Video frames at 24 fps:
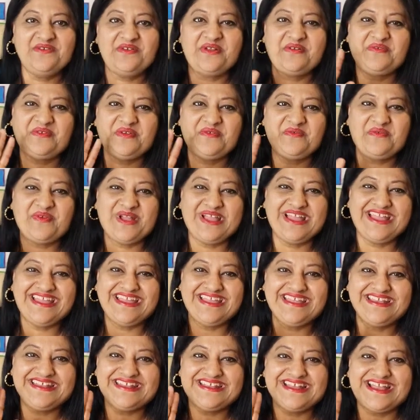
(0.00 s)

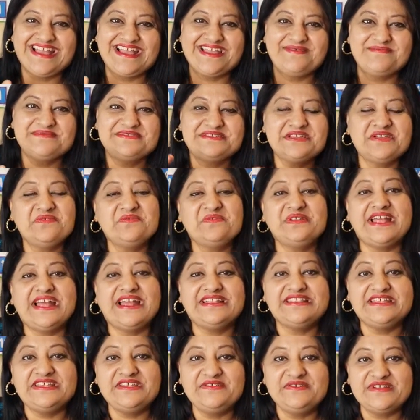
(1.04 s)
everyone. I'm so
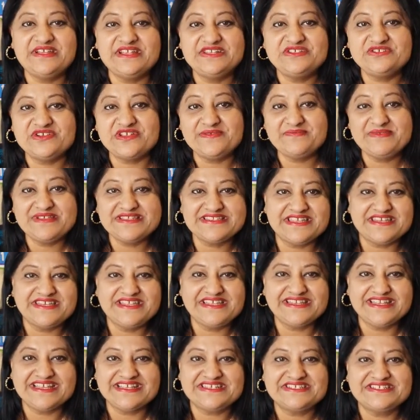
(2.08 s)
glad that you can join Miss
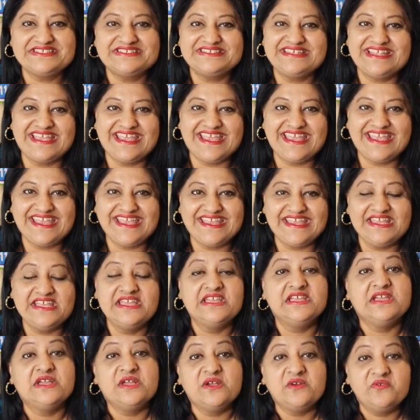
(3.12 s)
Anila today.
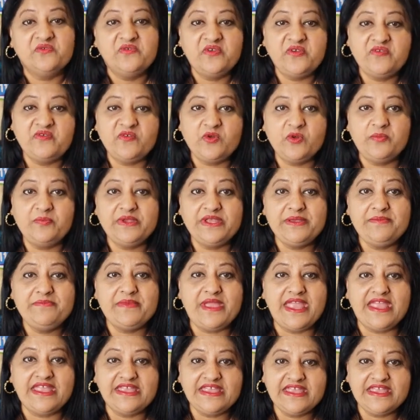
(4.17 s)
We will be
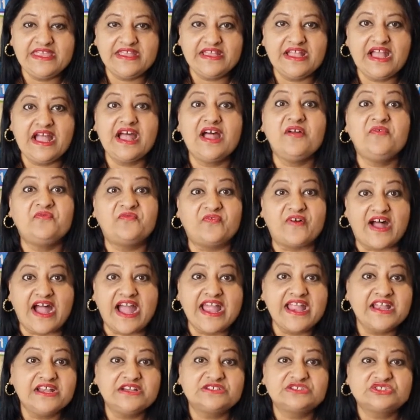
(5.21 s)
making a
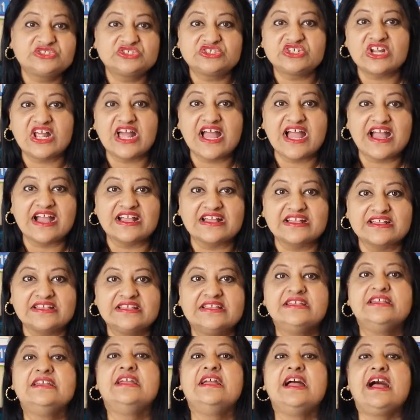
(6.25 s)
fire truck.
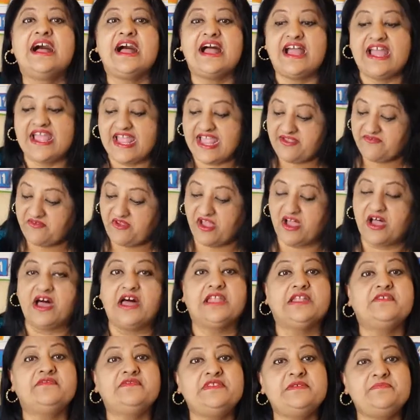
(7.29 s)
I have
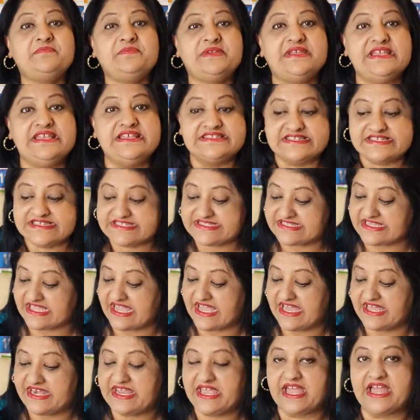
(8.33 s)
all of the pieces
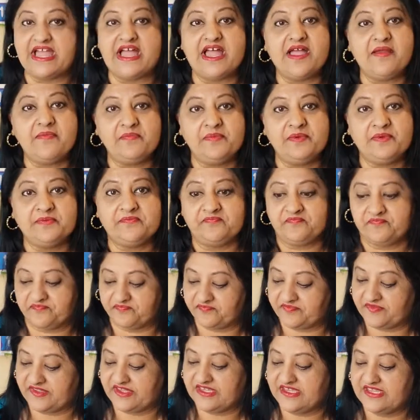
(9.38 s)
cut up.
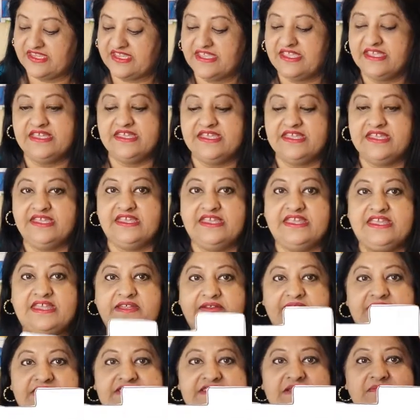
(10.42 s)

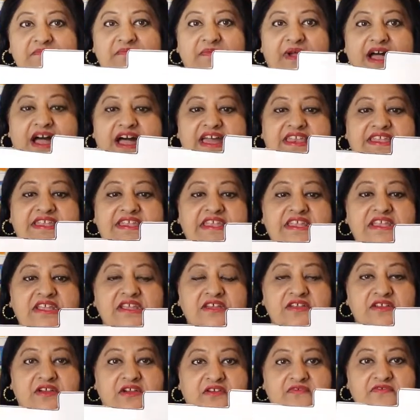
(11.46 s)
Here is the body
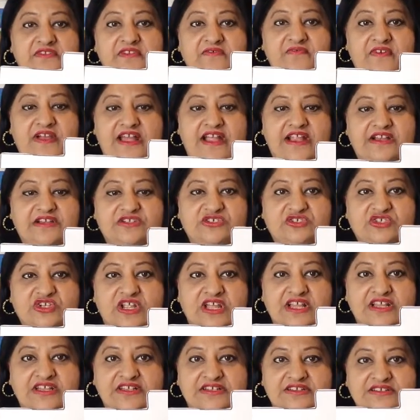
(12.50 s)
of the fire
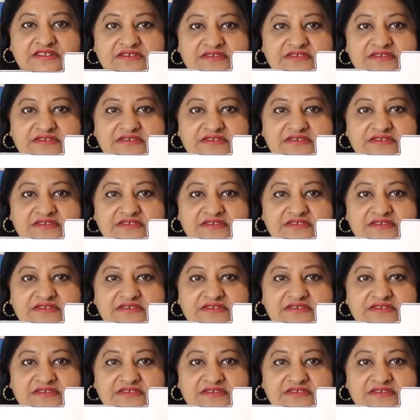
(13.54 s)
truck.